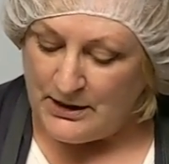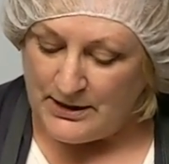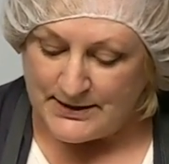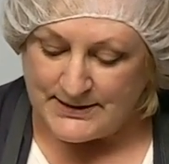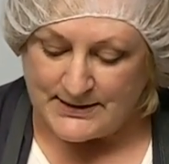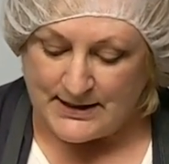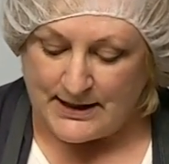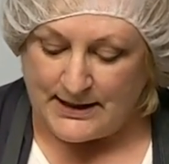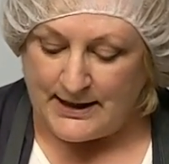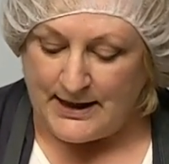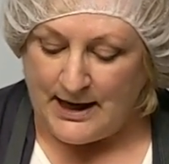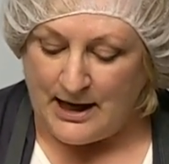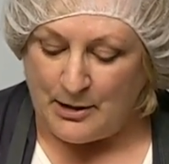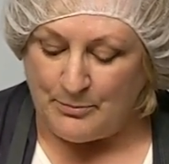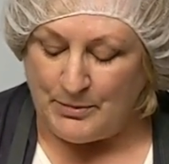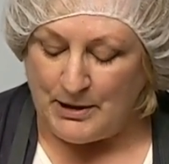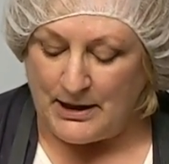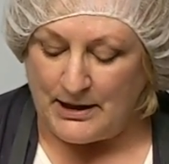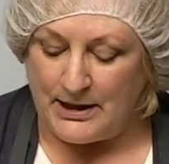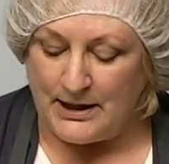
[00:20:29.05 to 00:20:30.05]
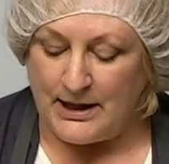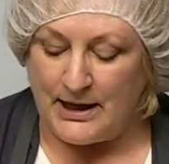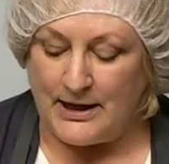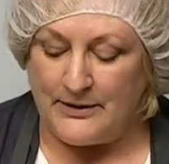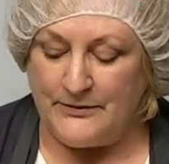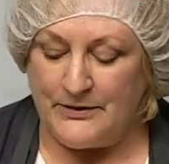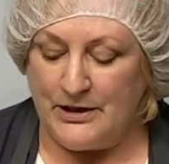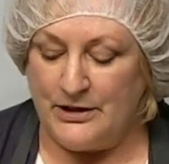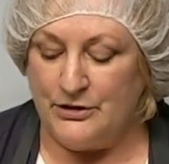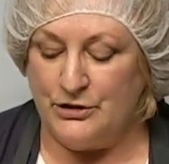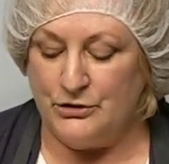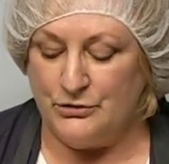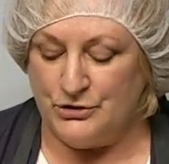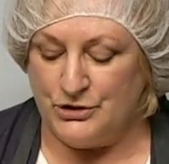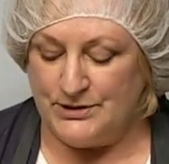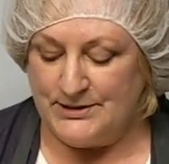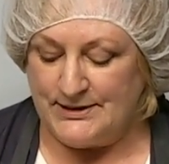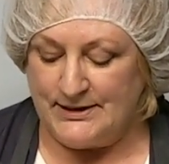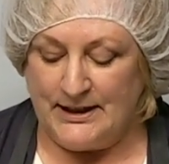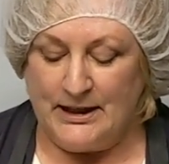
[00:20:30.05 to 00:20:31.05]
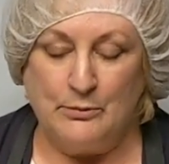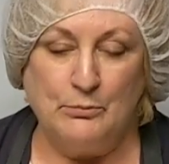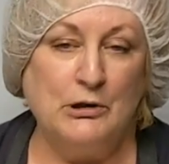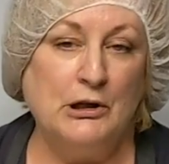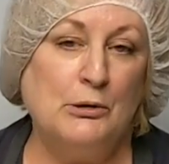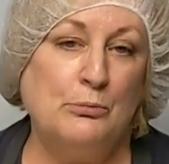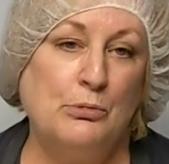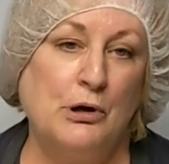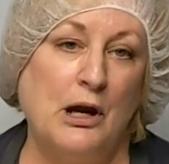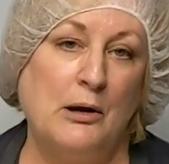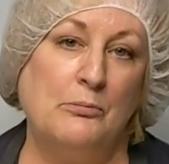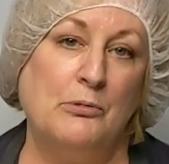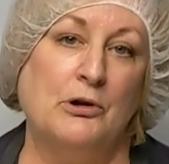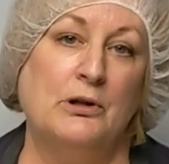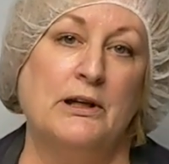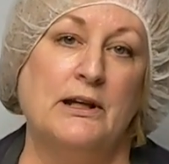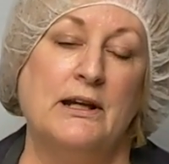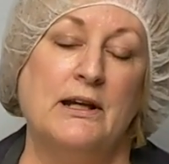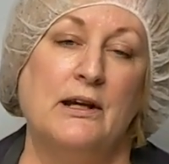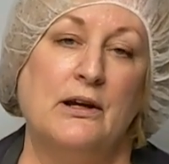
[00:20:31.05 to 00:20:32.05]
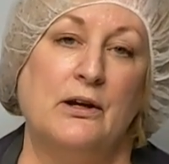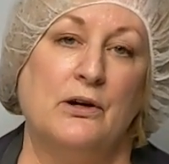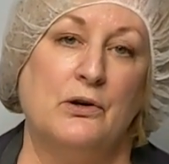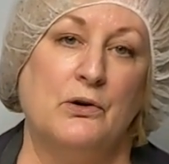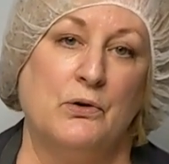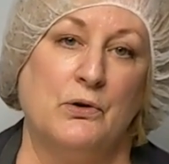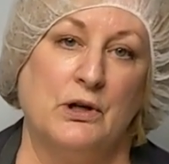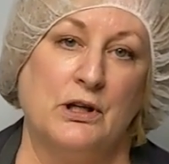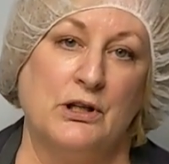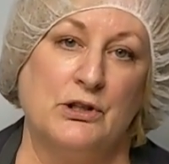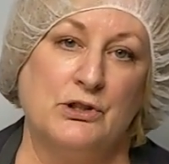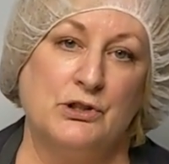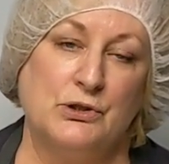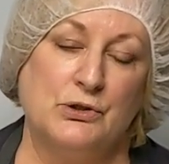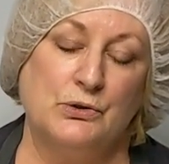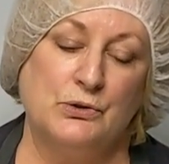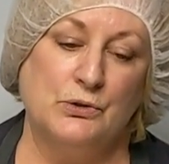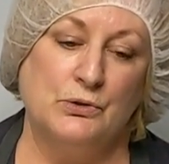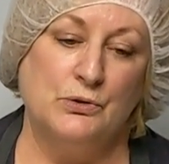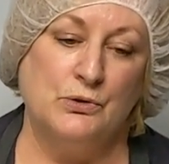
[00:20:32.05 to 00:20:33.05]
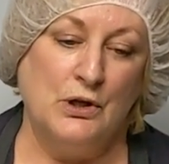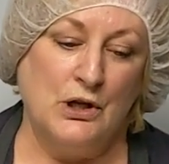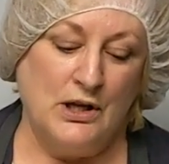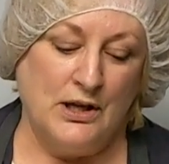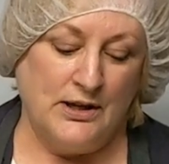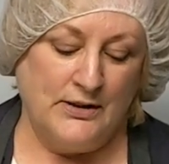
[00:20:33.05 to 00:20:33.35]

It's got a cap on it, and then you just label it properly according to